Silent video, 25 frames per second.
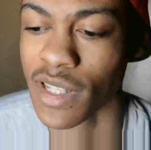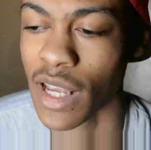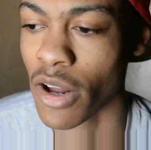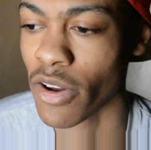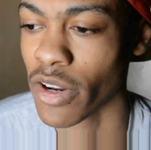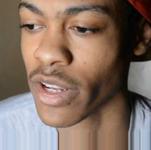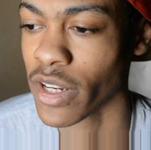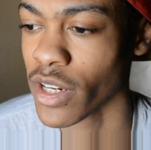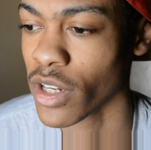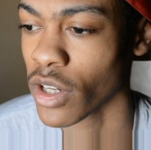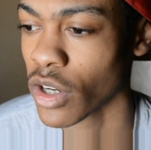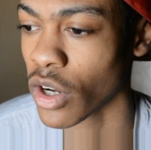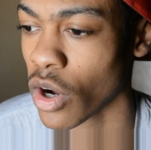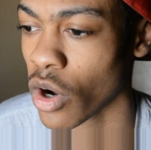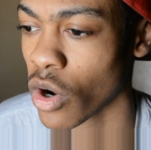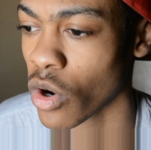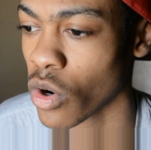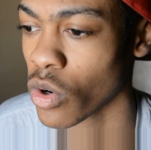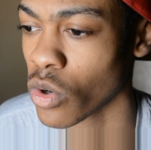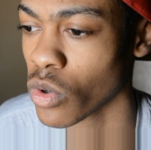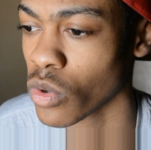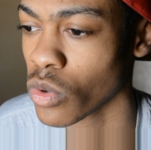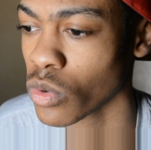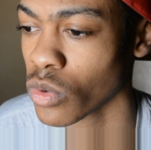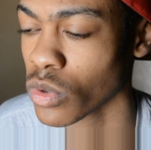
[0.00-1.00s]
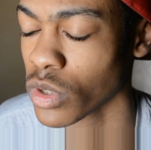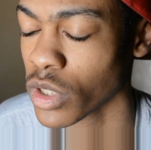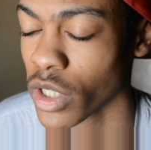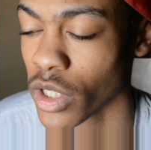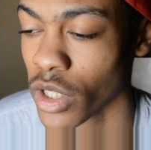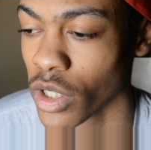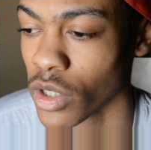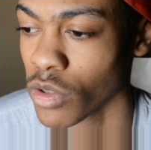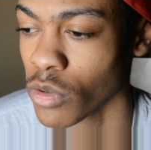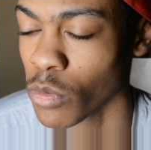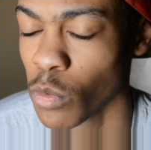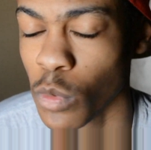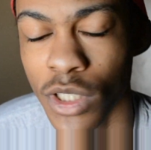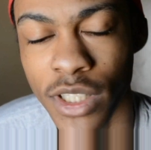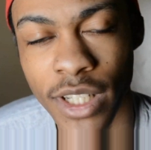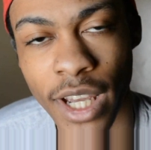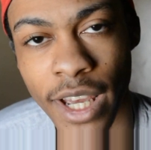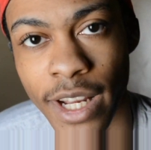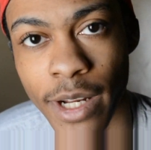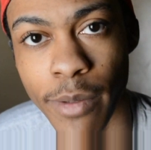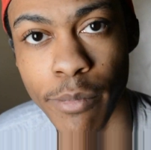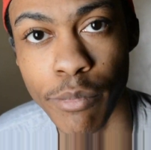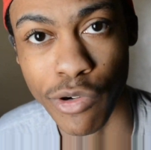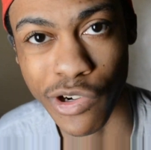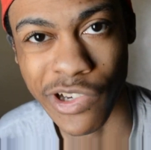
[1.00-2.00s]
out in the cold, you know. It was
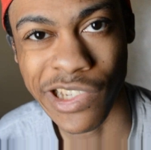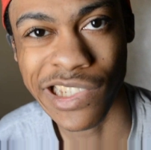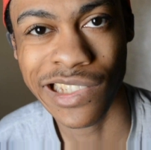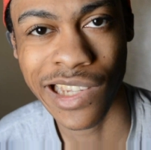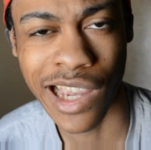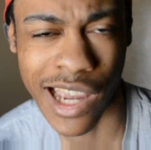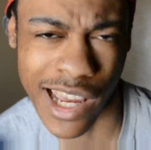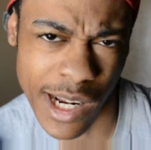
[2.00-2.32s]
kind of brisk.